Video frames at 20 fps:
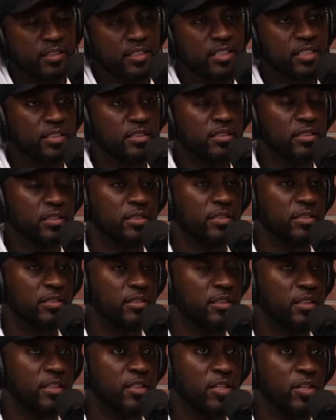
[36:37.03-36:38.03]
think it's,
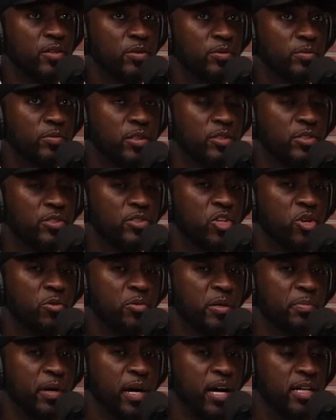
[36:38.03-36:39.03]
you know, there's so
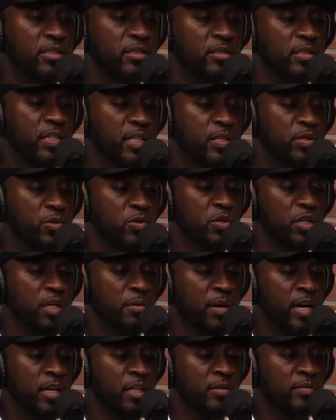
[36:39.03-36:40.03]
many positives that do
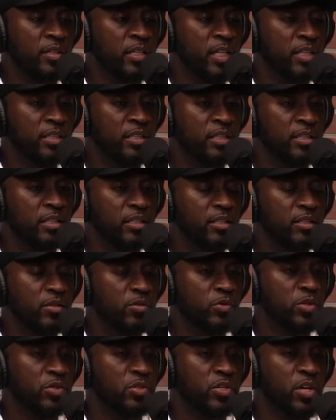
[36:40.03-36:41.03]
come out of it. I think
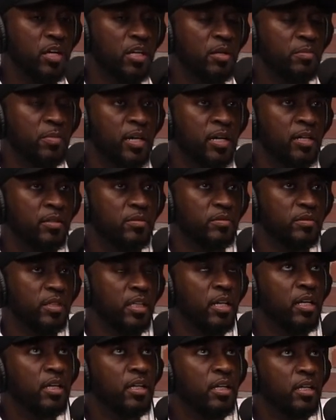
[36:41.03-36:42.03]
when you talk about,
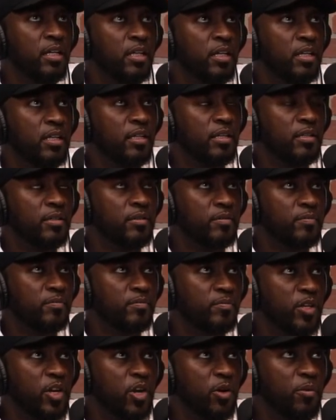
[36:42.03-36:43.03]

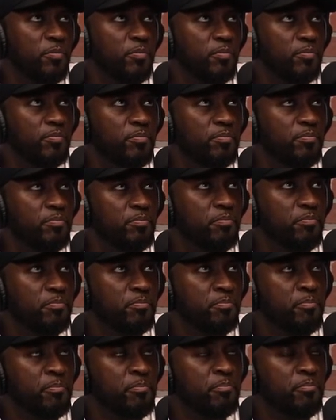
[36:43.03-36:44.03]
you know,
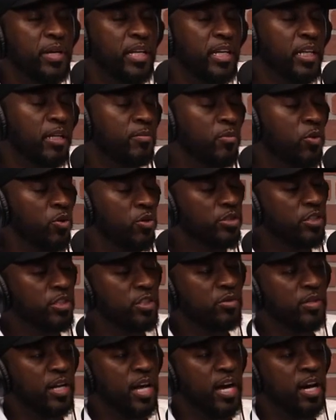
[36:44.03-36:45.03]
meaning more to
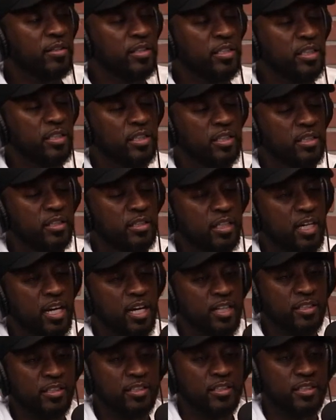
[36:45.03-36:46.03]
you now than it did in
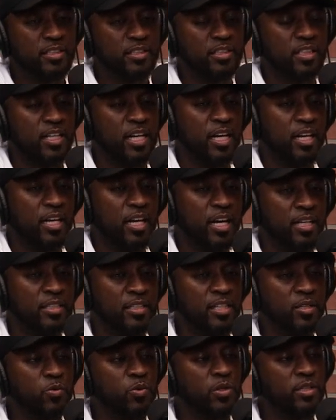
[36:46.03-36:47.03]
college, I
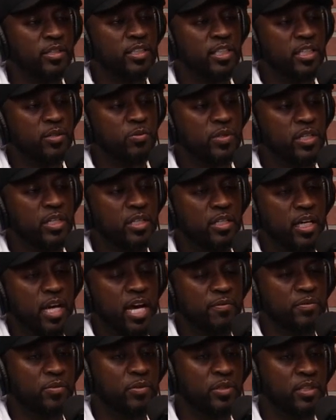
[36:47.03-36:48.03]
think one thing we
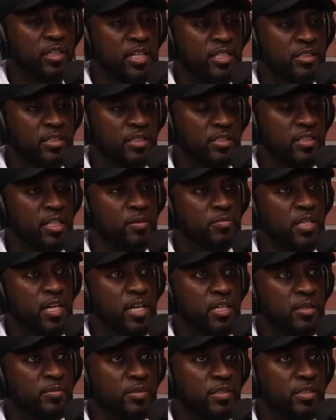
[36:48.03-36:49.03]
have to realize is
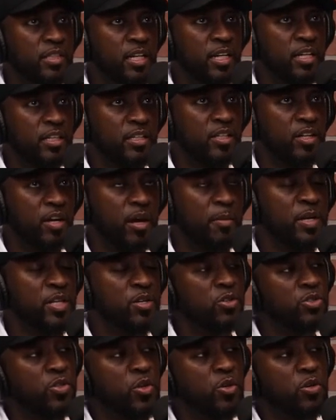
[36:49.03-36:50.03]
sometimes that, I mean,
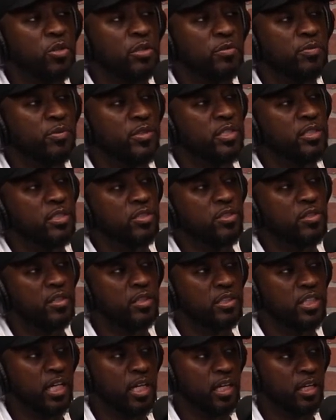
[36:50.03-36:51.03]
your circle of friends is going to
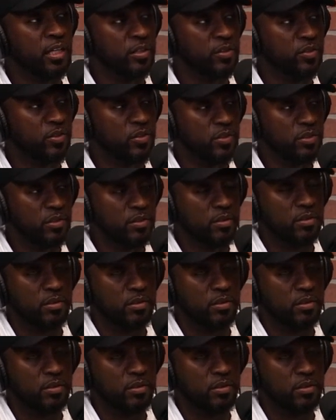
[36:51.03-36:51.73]
change,